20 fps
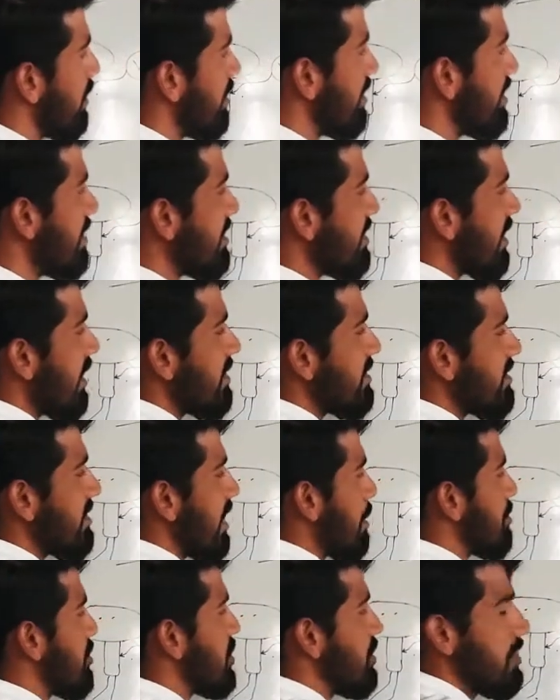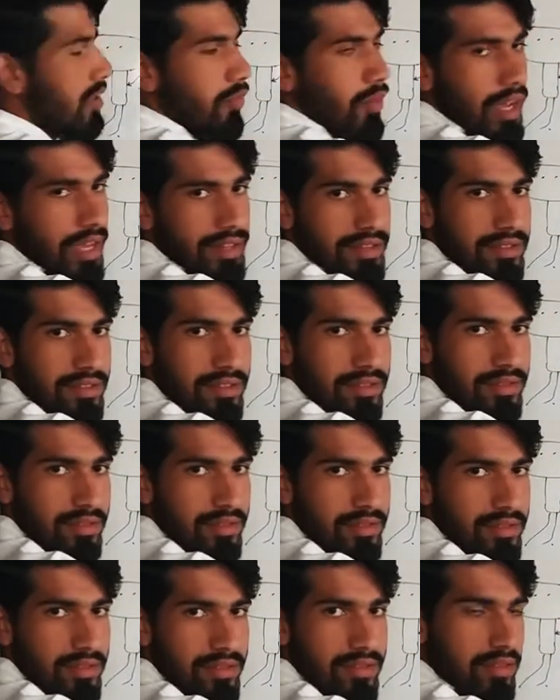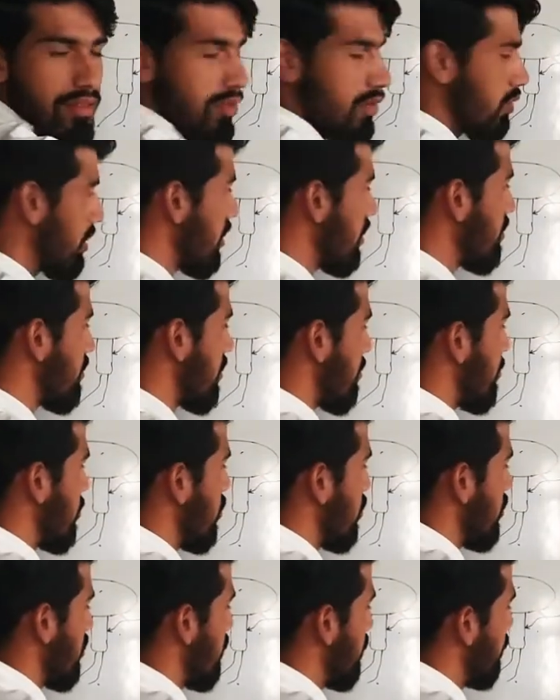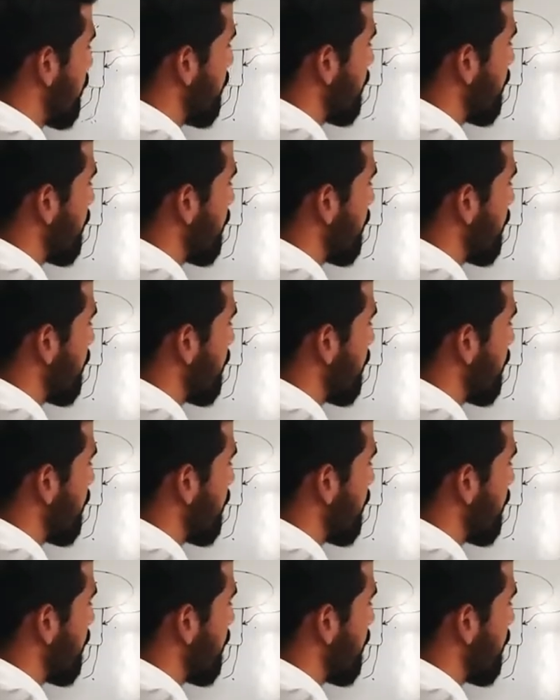These cells capture the virus. Okay, suppose